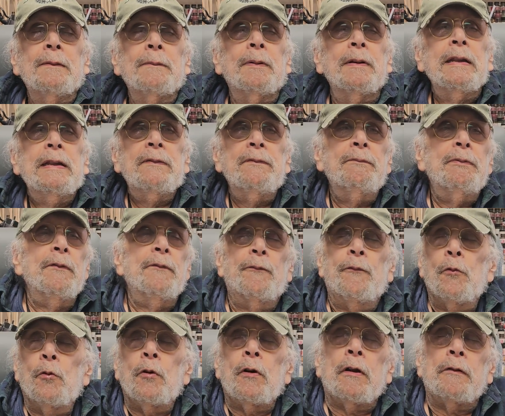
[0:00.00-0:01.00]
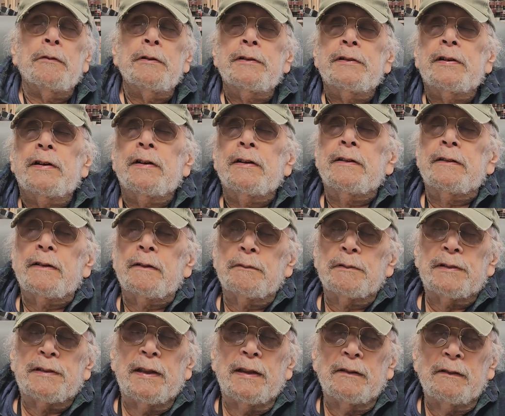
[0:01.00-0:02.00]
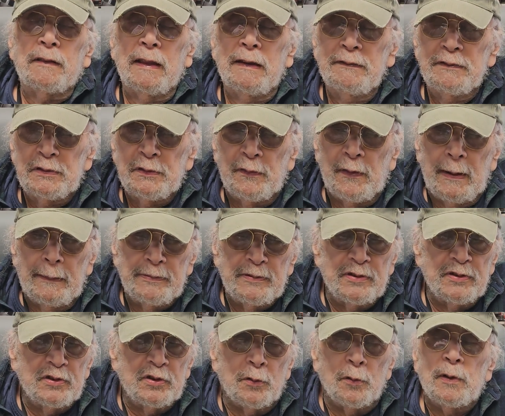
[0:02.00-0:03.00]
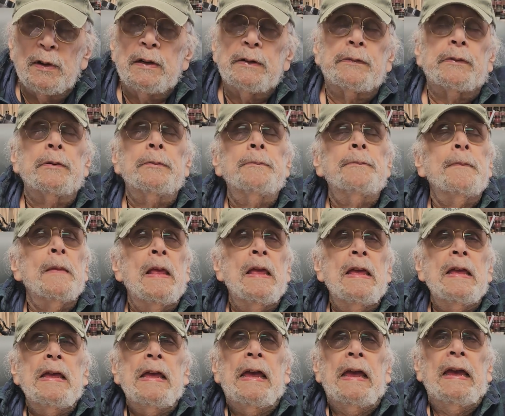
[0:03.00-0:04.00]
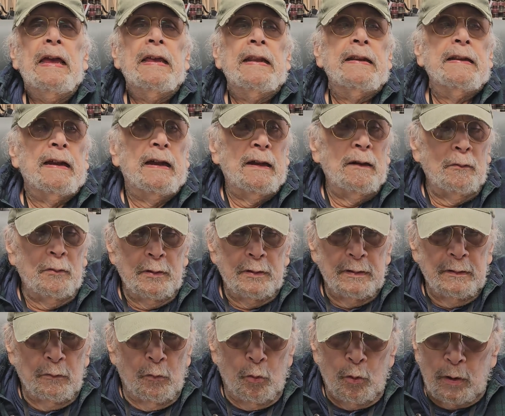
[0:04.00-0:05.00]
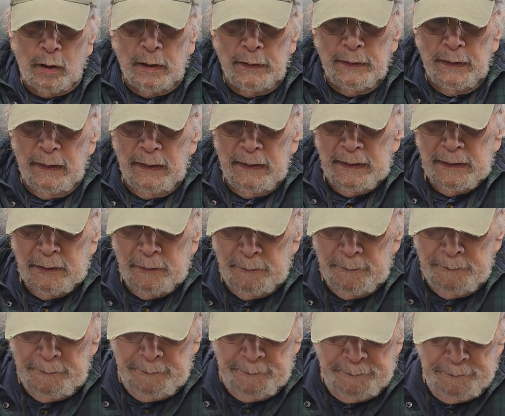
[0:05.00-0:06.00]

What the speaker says: But even before I retired, I would take leaves of absence or whatever, and I would work on the layout